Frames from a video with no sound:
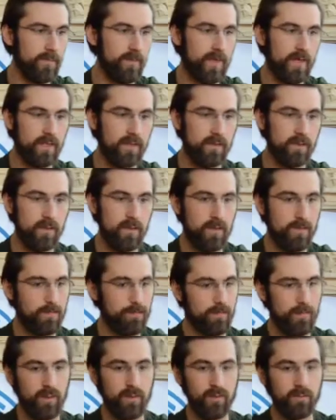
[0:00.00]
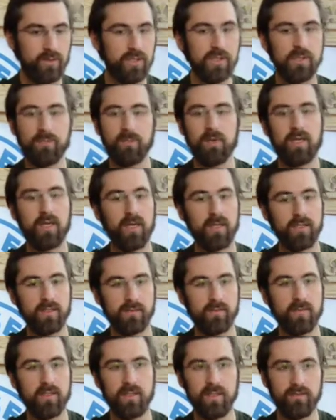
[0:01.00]
That, you know, just
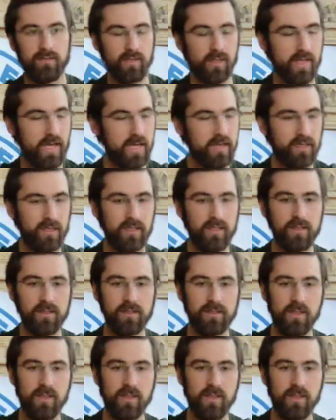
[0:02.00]
because we live in Canada